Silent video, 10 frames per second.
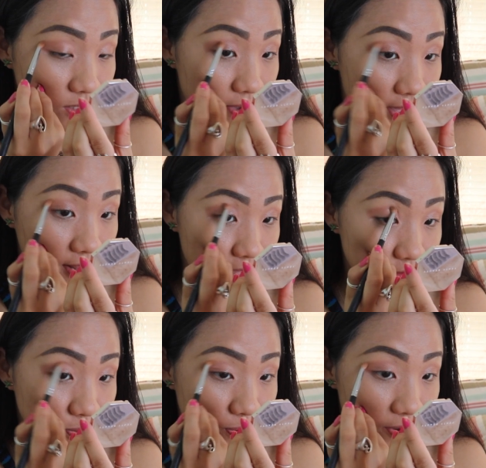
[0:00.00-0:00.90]
why I love
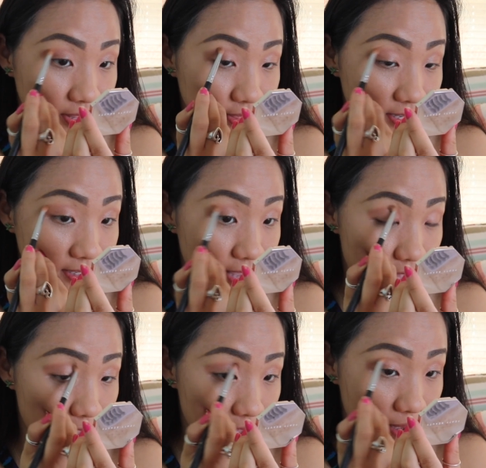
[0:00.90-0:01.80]
to bring this
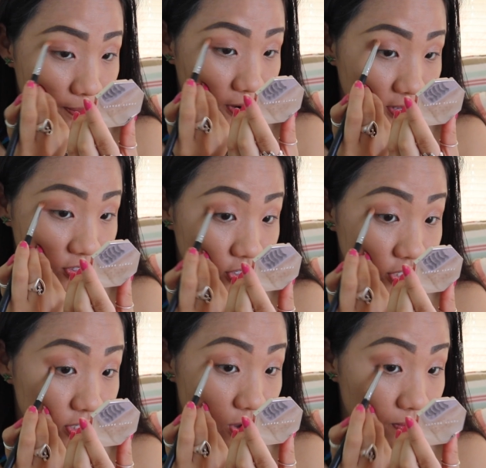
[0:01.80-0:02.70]
bronzer
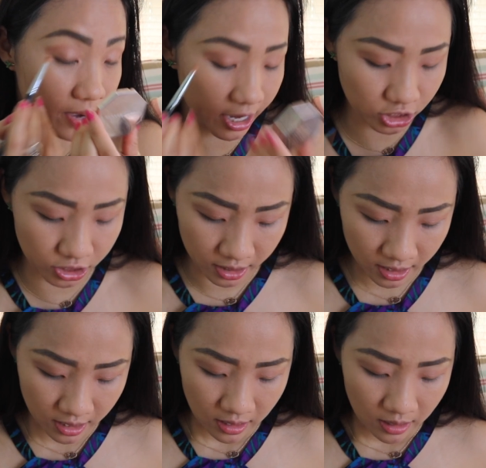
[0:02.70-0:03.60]
so much,
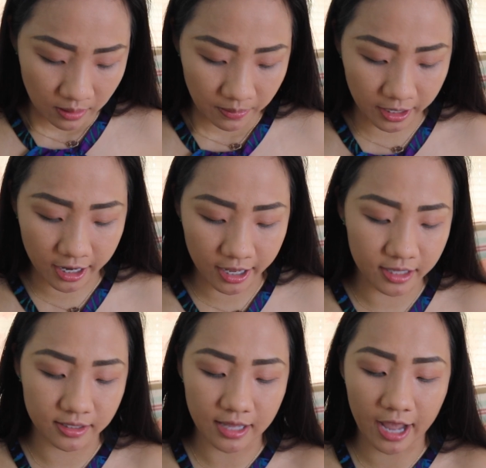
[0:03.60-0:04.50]

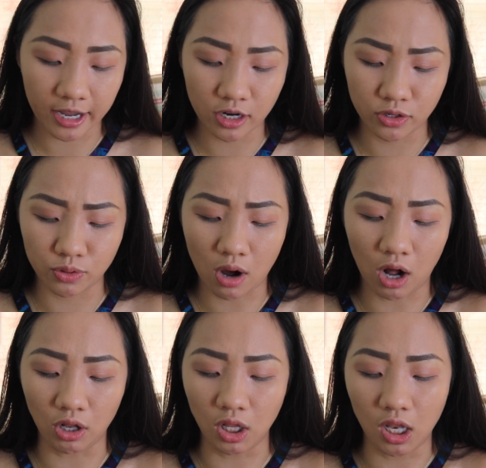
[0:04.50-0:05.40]
because I can do
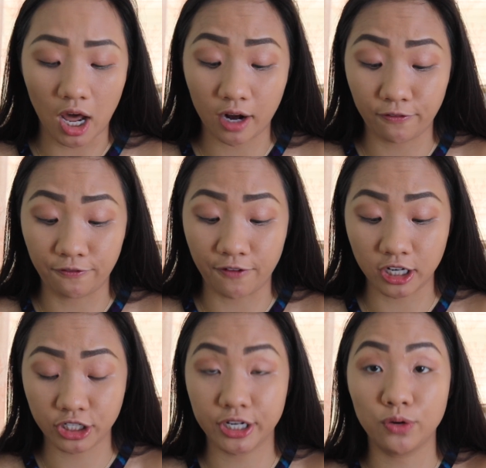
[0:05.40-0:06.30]
a lot of
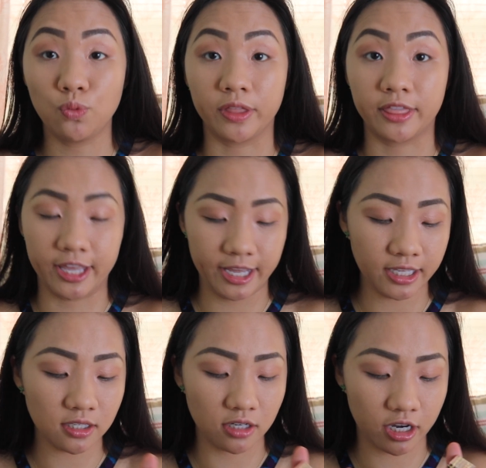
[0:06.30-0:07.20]
function with
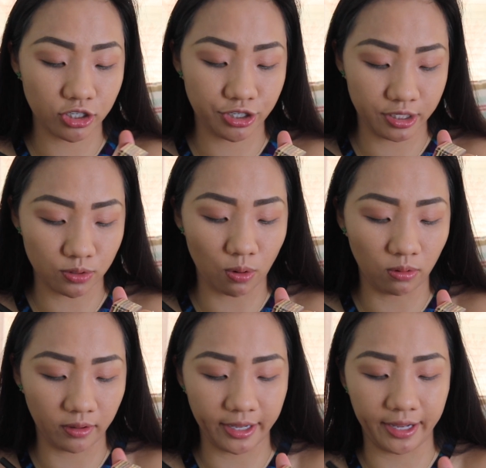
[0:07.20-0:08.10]
this, not just
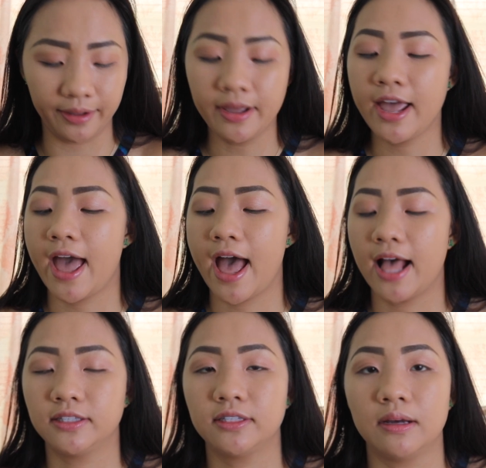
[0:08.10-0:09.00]
only
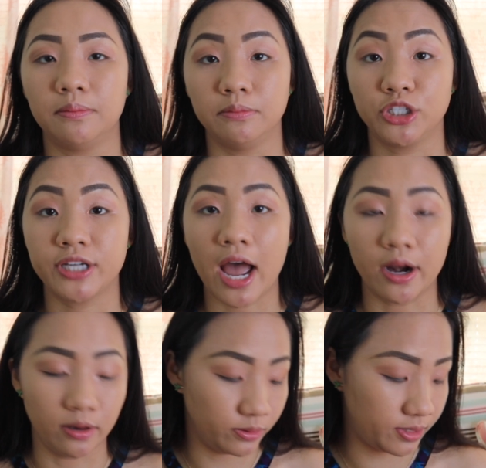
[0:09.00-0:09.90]
add some
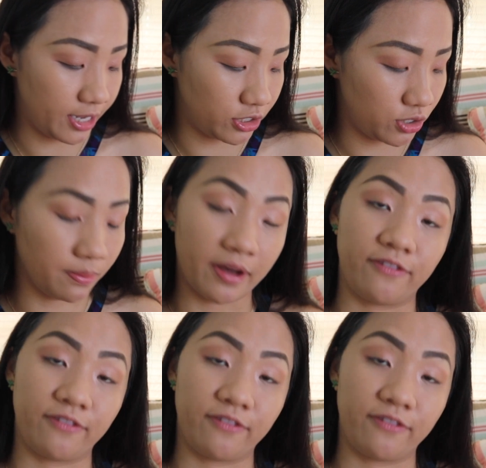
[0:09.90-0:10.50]
shadows into my